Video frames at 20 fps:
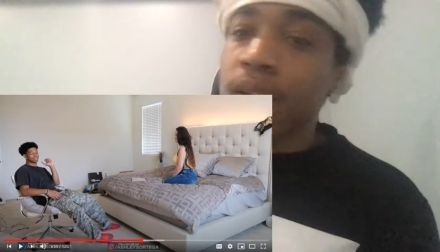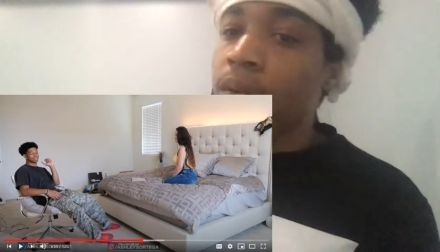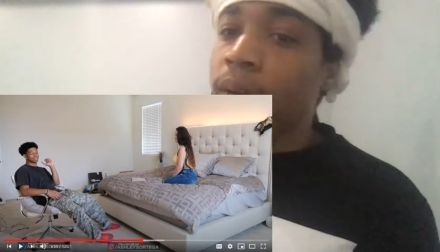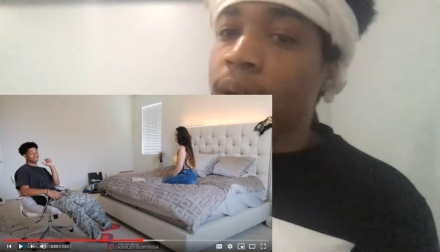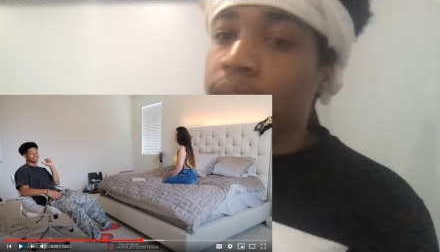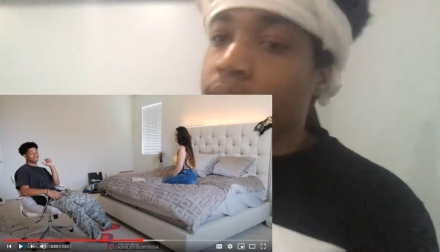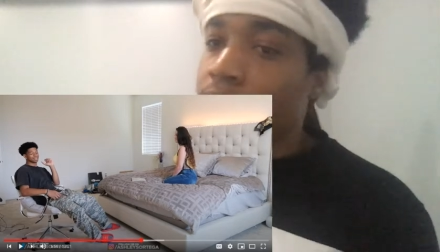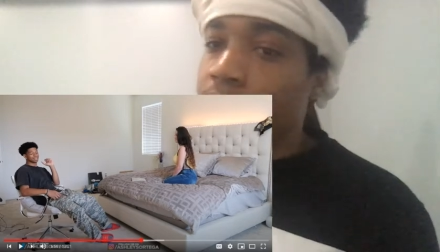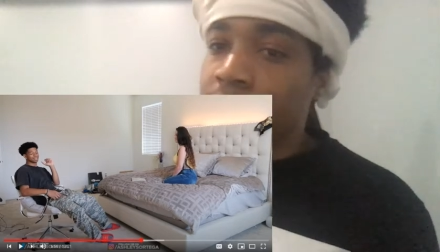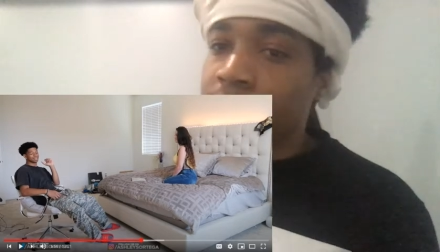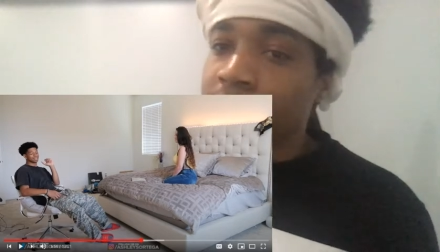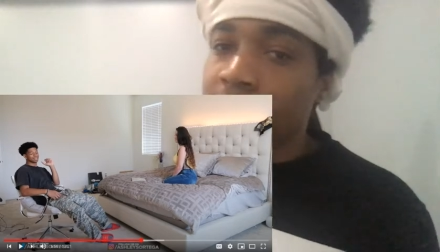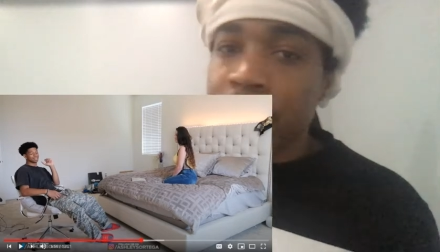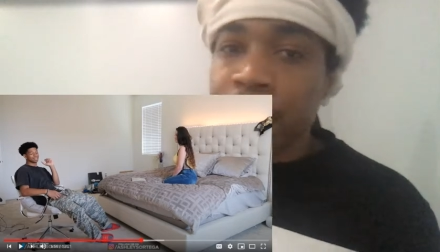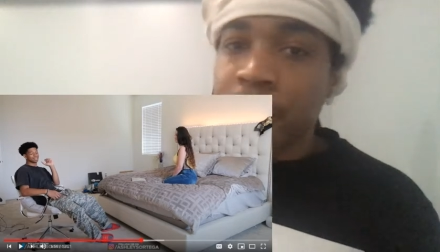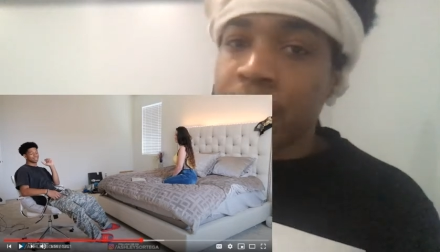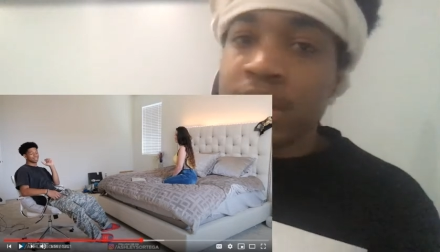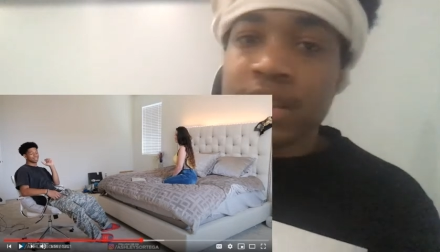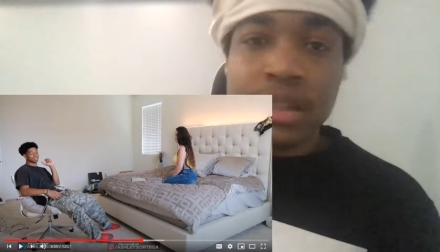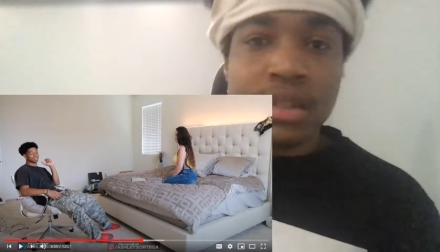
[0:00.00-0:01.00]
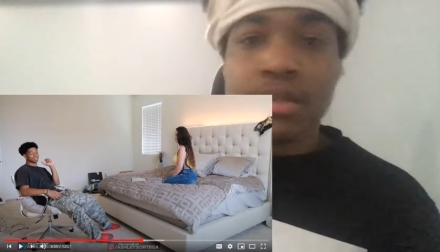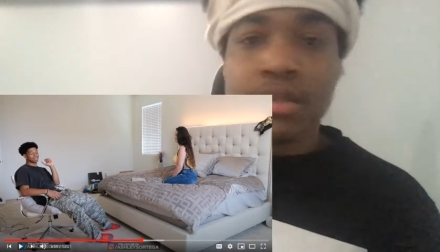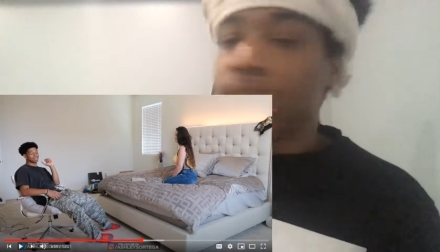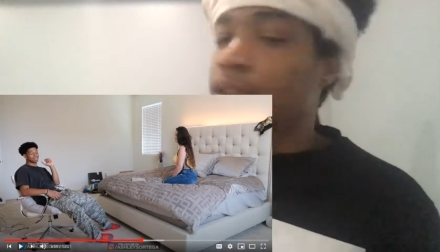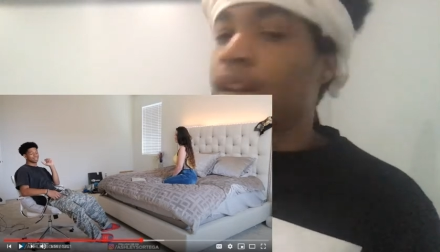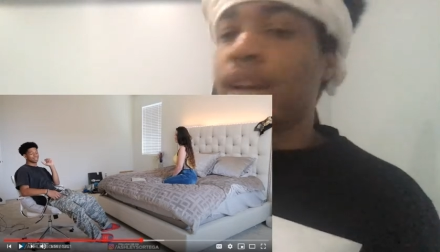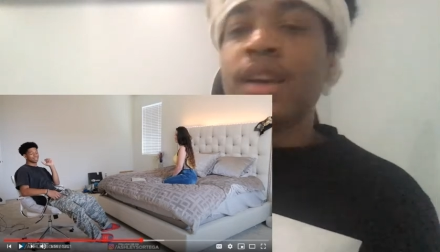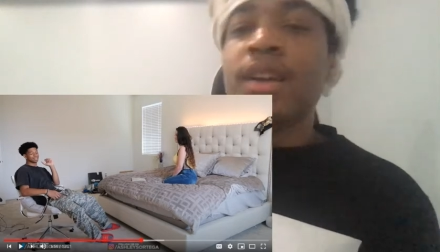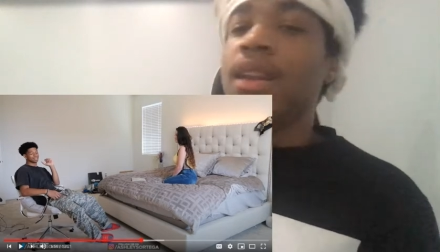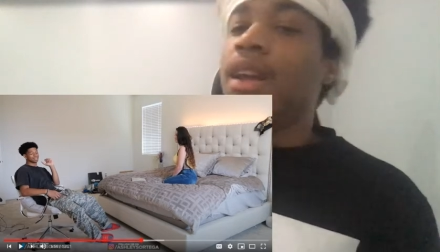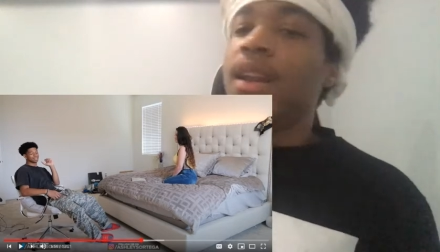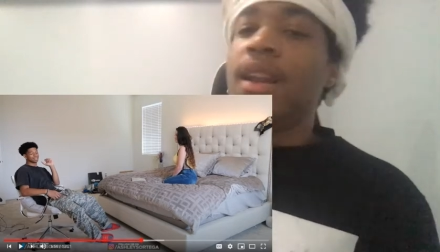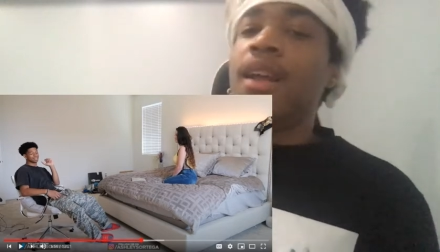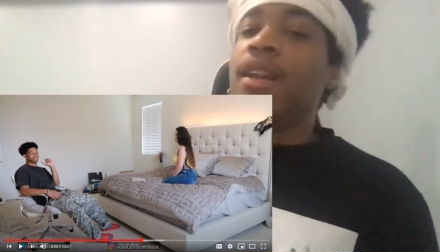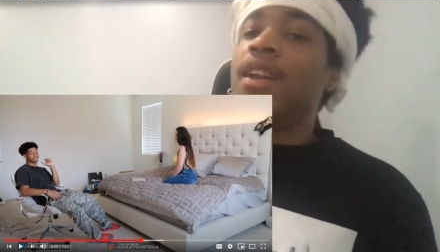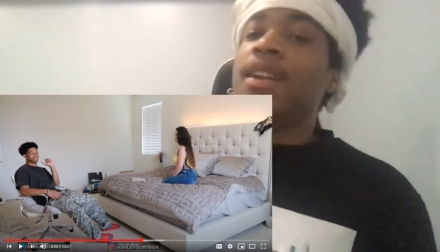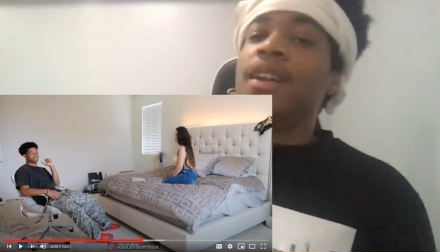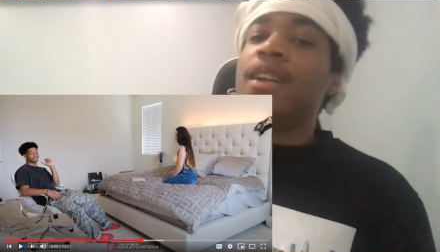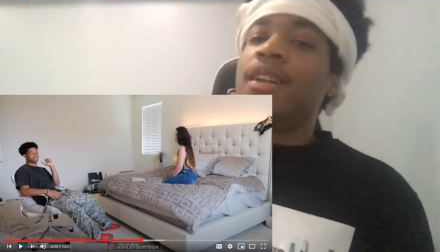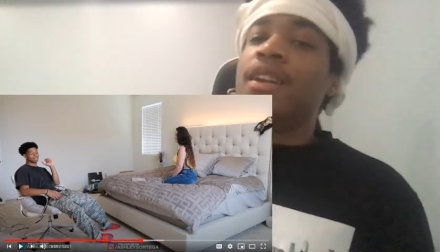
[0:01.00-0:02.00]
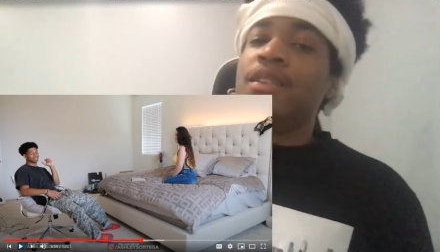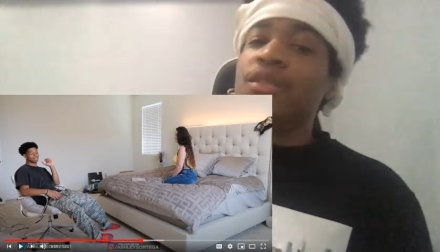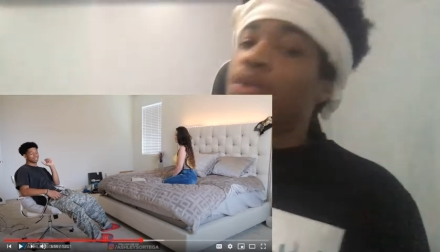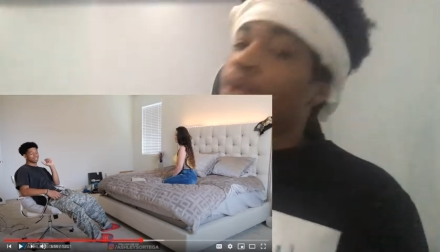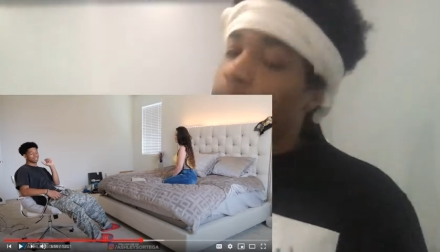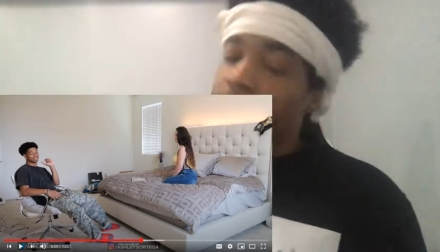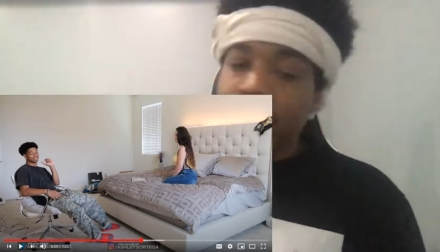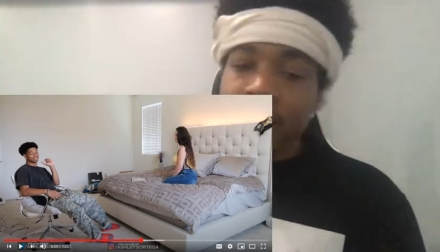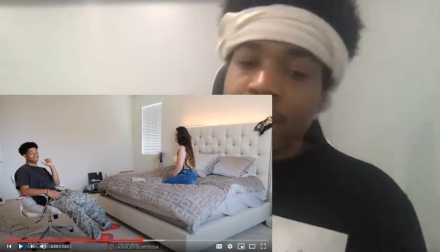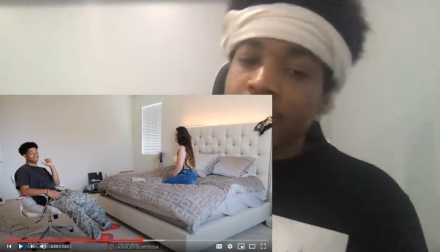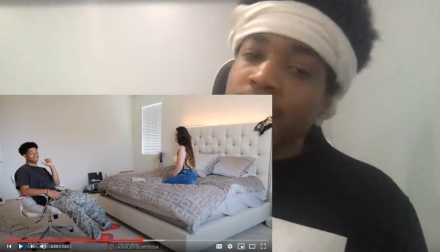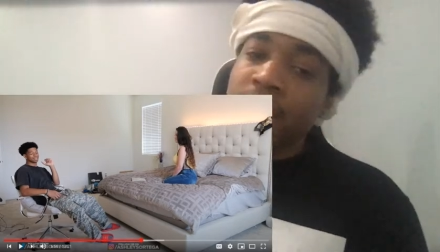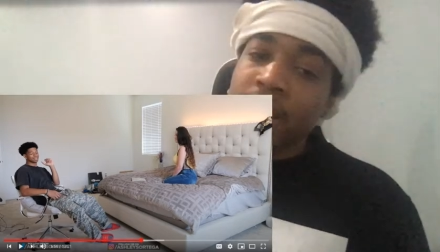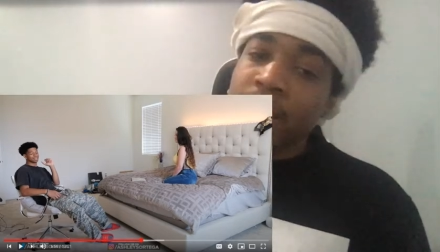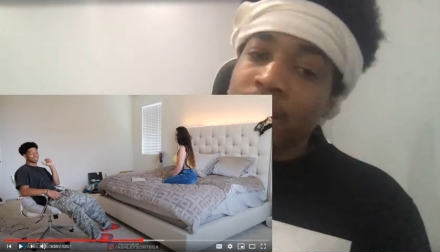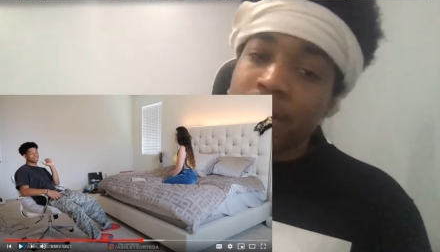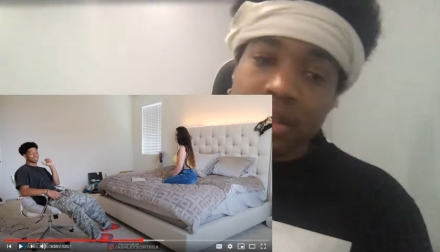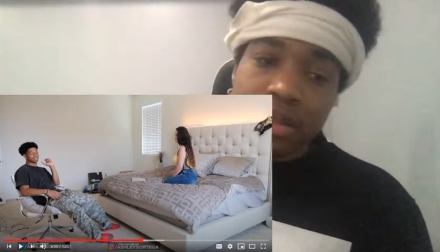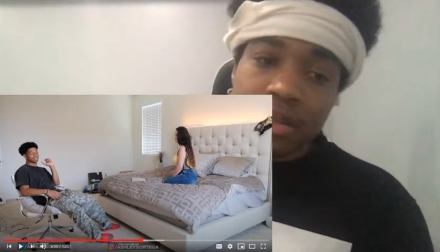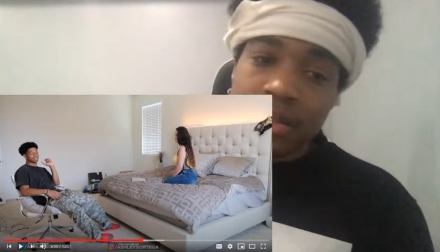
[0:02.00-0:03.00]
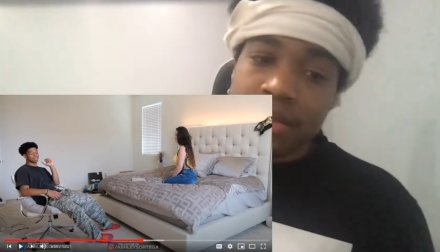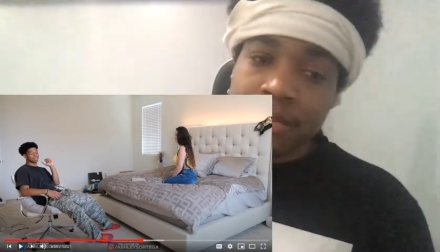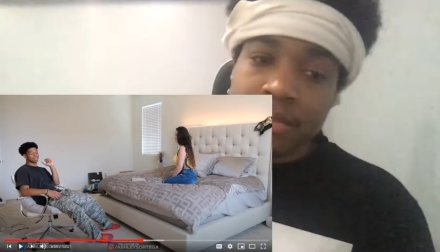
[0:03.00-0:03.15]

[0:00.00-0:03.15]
You gotta cut that bush. No, no, no, no, no, no. You gotta cut that bush.